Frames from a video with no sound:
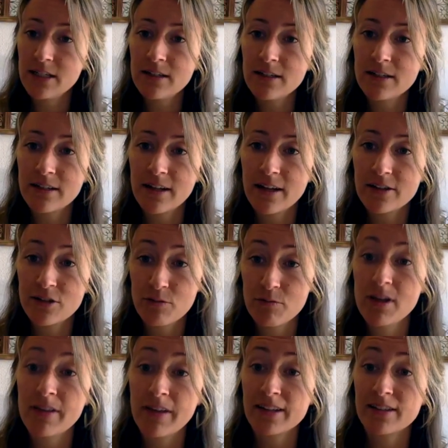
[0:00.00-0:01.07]
and to me
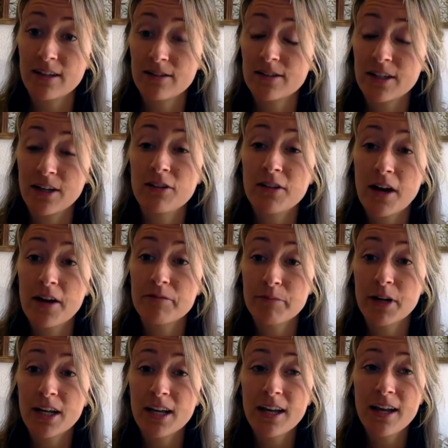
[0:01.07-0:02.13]
that sounds like a lot of
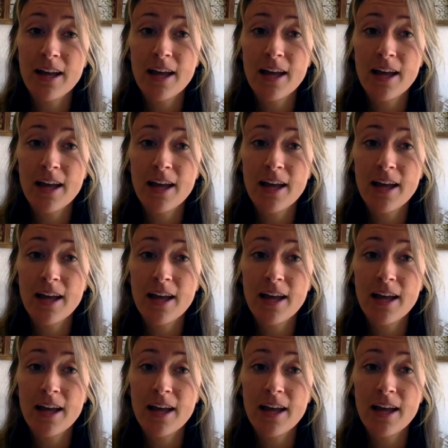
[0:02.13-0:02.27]
money.